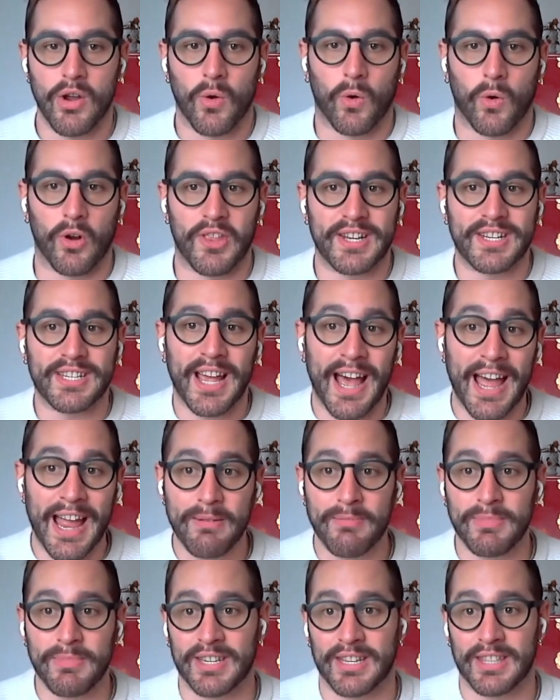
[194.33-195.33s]
or the
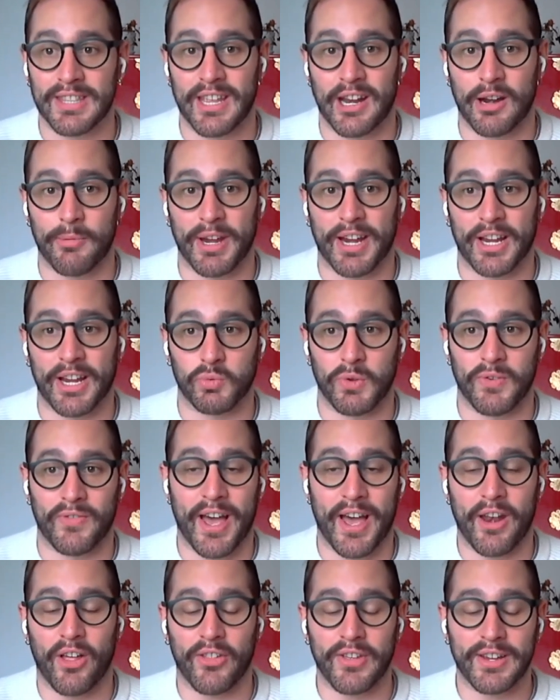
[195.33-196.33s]
time isn't there because we've
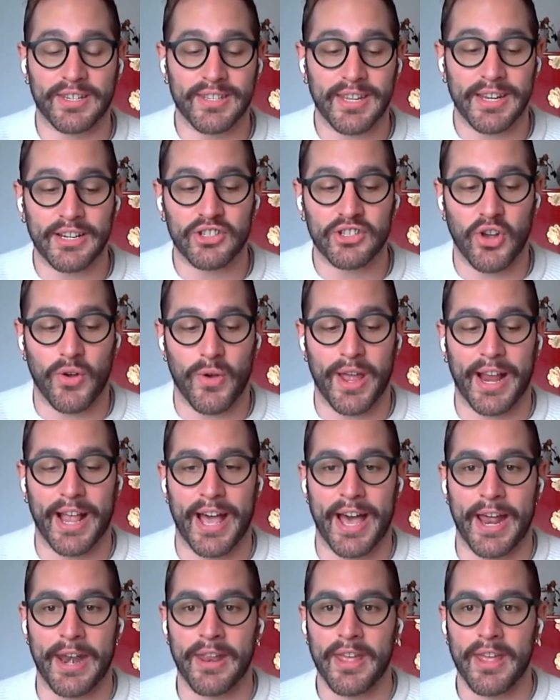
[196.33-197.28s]
got all these things going